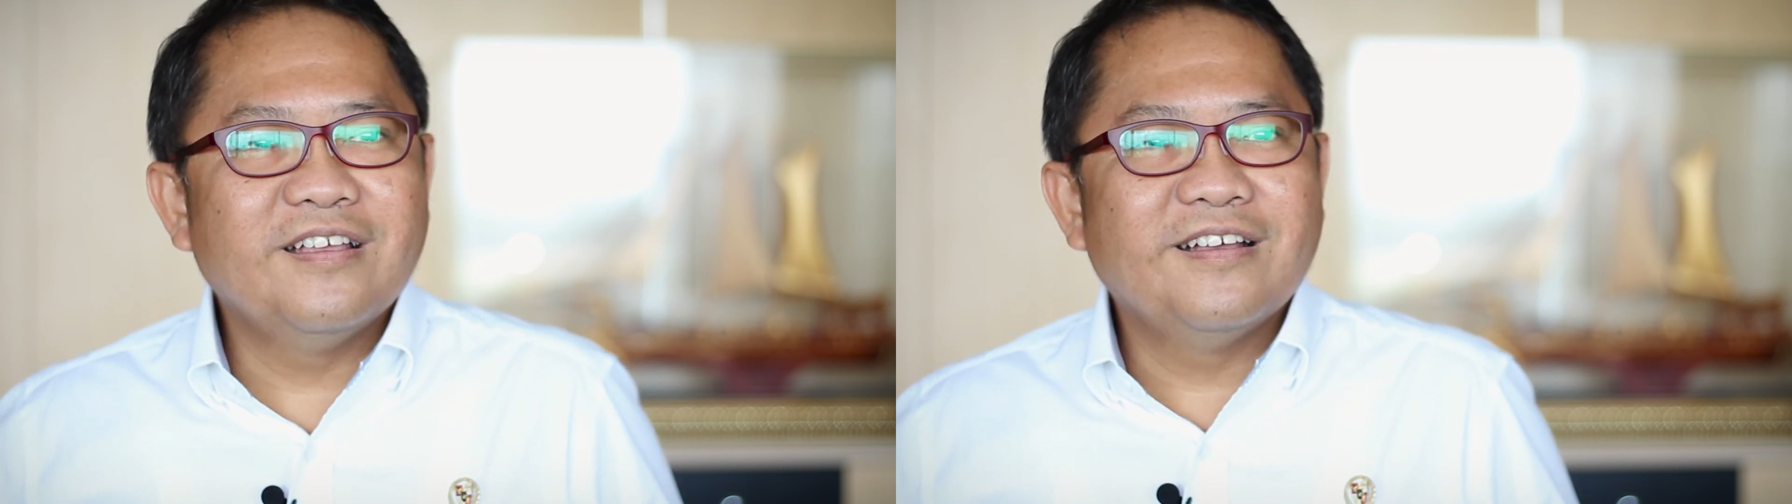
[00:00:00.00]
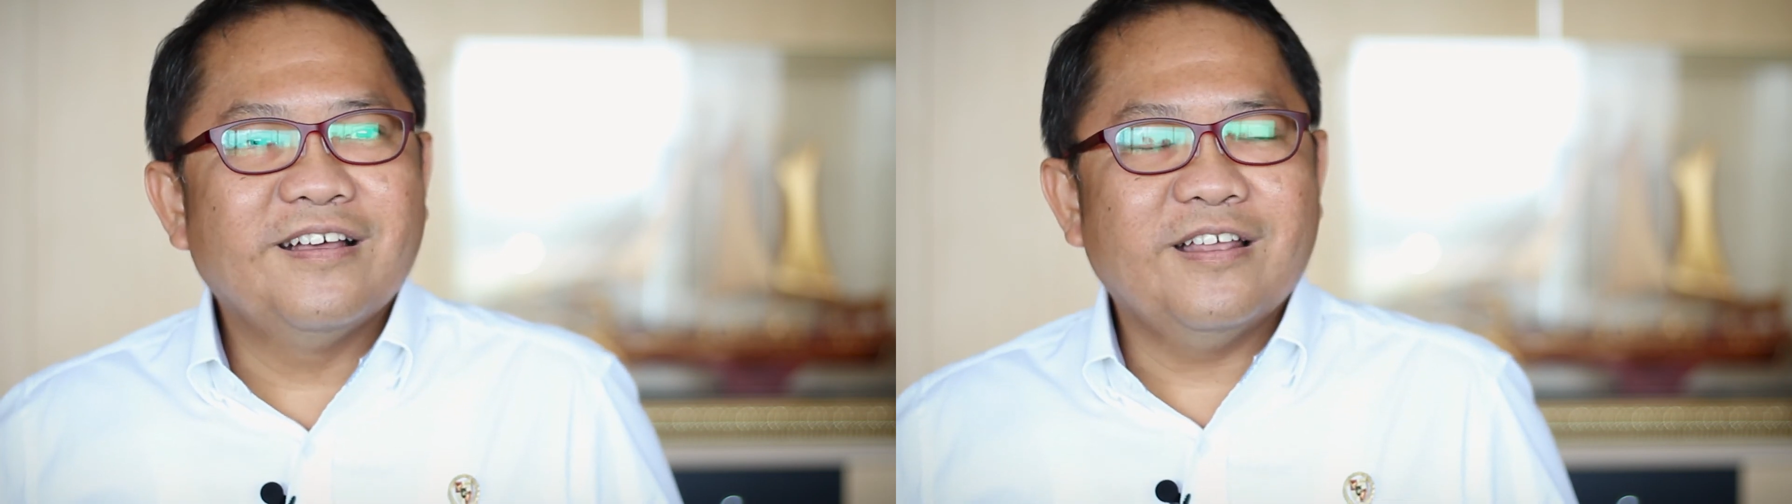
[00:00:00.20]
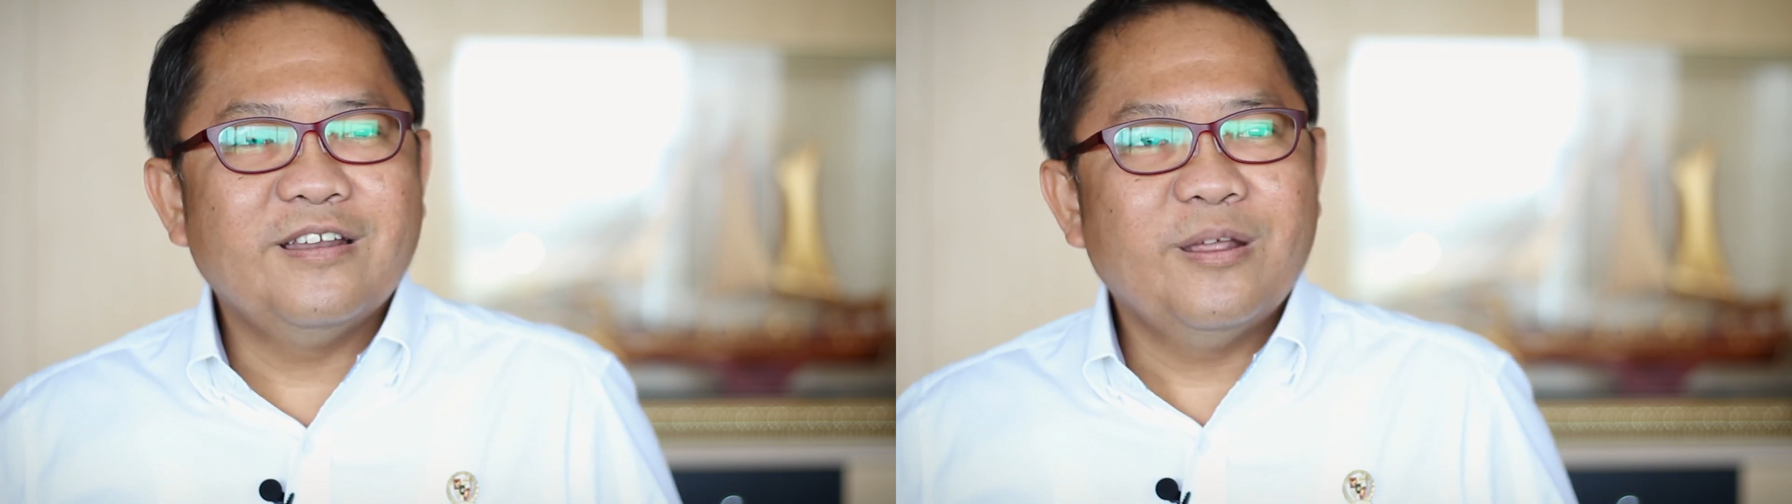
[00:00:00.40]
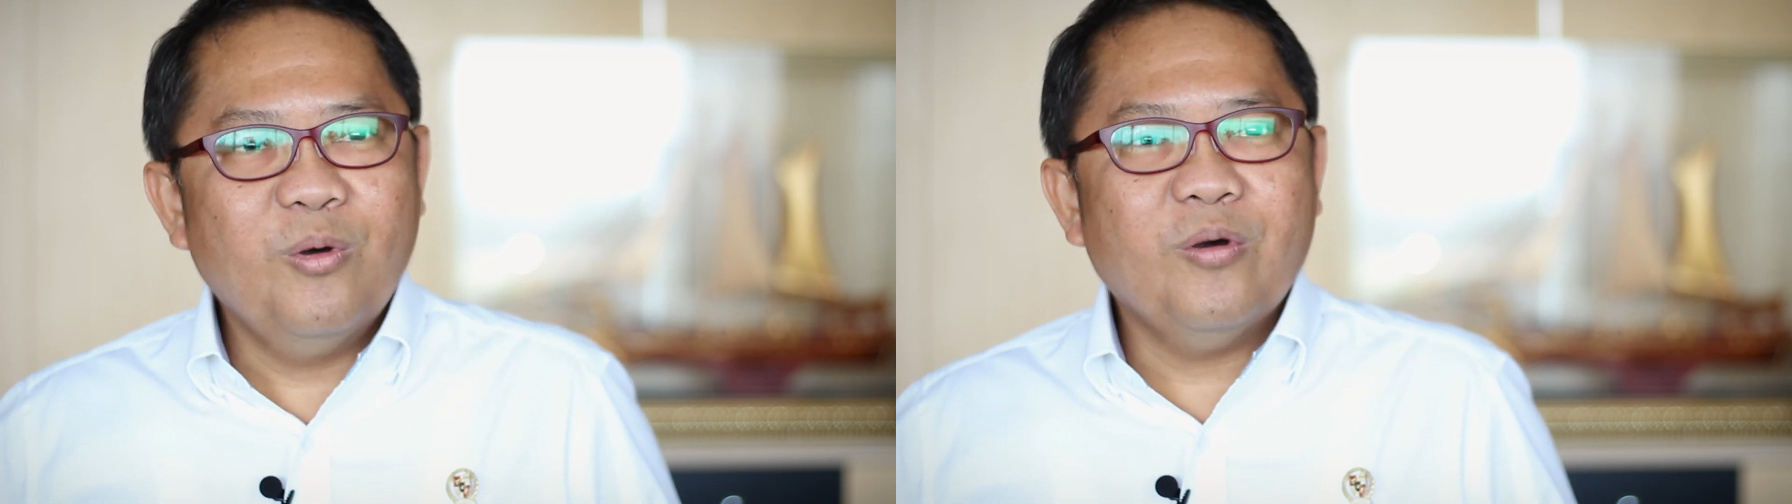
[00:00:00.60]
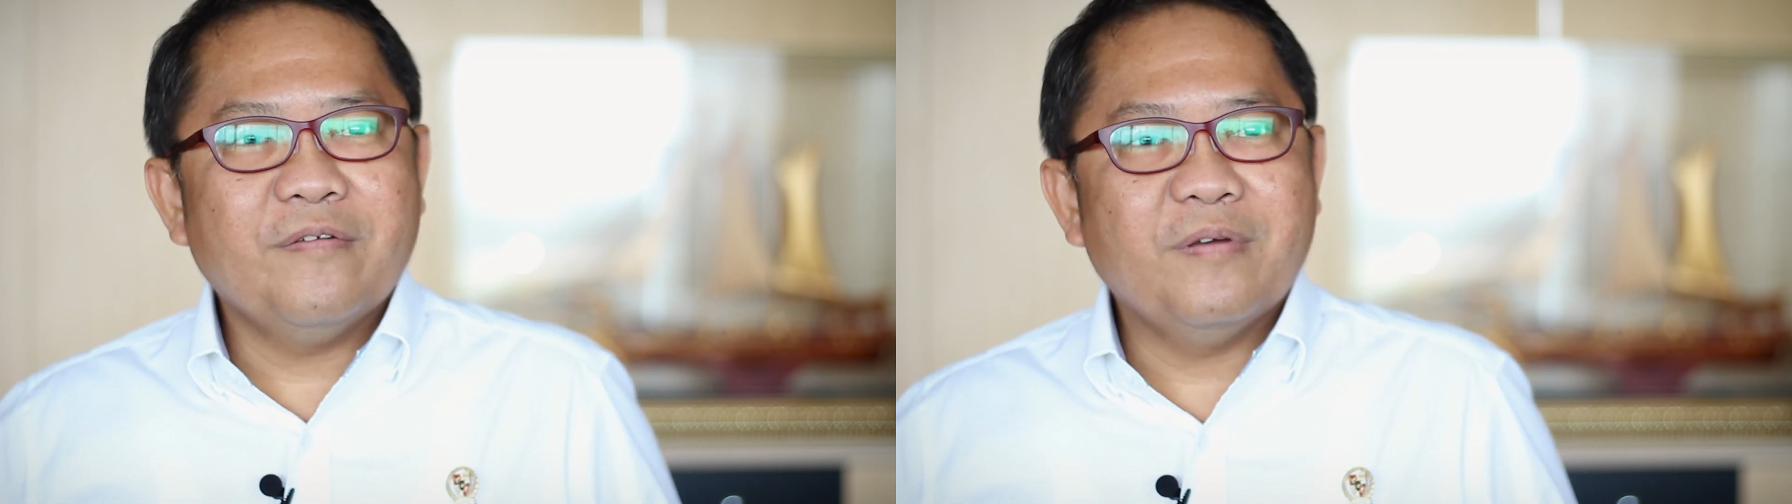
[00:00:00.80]
Mm. And
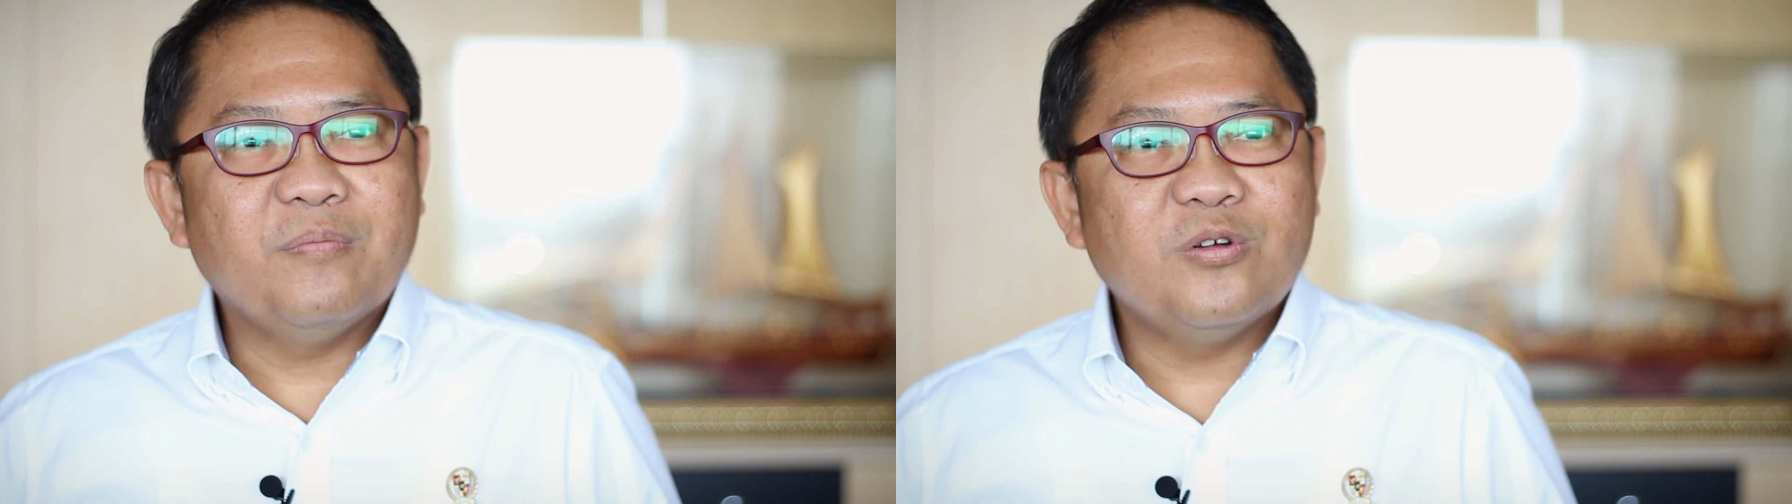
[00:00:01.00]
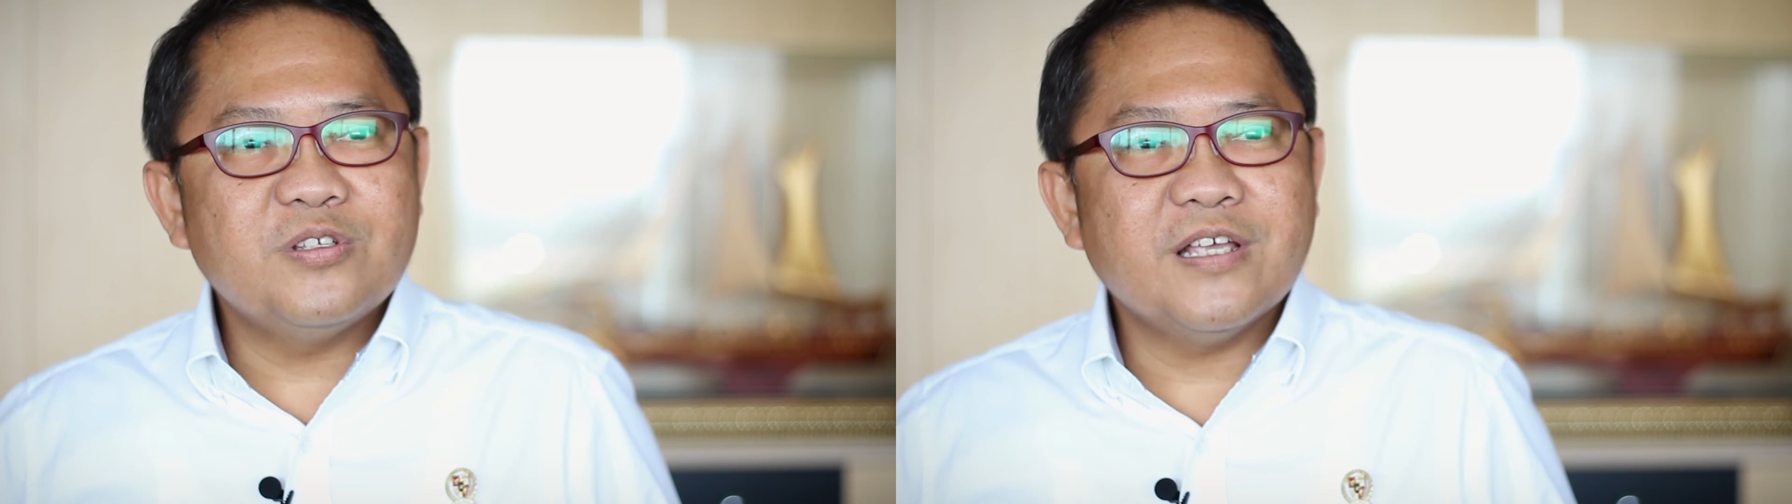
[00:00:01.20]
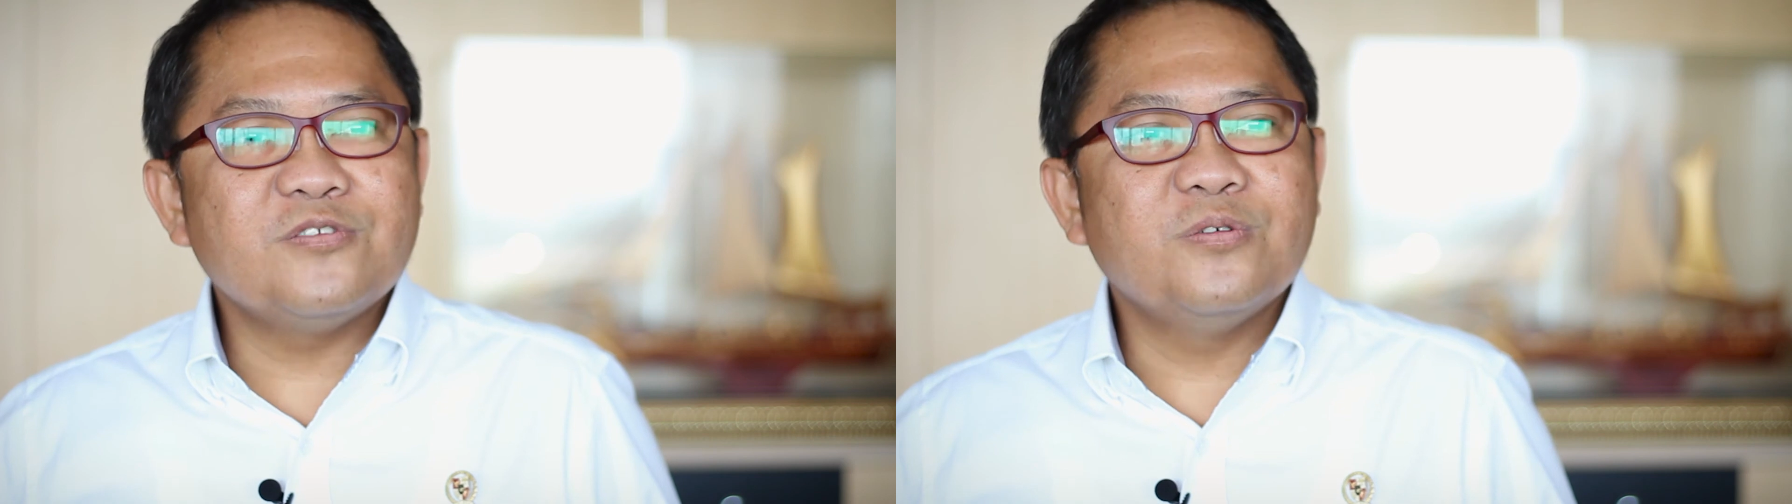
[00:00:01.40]
demography bonus has